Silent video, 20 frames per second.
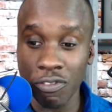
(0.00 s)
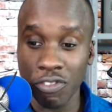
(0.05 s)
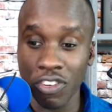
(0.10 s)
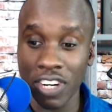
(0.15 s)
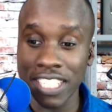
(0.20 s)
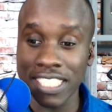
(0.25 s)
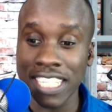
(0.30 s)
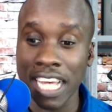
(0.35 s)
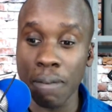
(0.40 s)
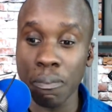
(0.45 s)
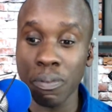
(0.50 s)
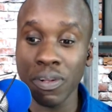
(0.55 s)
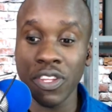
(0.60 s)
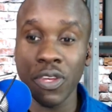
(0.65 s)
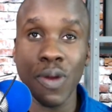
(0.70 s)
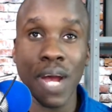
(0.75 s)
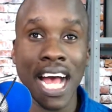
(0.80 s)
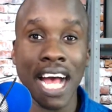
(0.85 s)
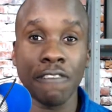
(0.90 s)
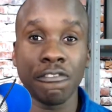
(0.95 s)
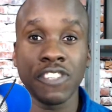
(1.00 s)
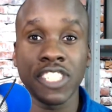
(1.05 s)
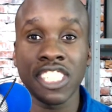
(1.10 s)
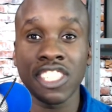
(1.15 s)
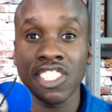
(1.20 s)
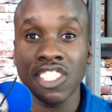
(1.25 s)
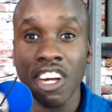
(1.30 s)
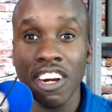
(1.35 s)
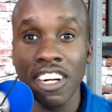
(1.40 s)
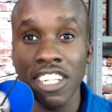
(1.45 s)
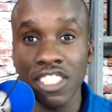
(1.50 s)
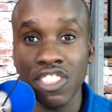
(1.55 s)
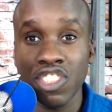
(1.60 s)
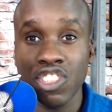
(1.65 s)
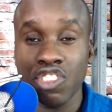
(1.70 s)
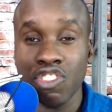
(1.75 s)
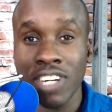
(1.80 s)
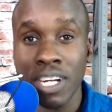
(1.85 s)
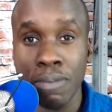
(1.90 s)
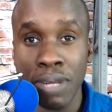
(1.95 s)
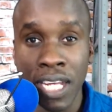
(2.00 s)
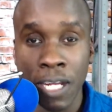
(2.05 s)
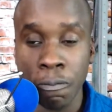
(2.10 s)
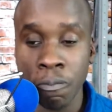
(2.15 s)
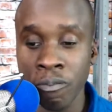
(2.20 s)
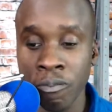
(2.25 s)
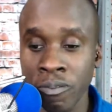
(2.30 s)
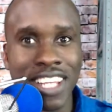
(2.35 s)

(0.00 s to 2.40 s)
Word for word: For example, you have start streaming,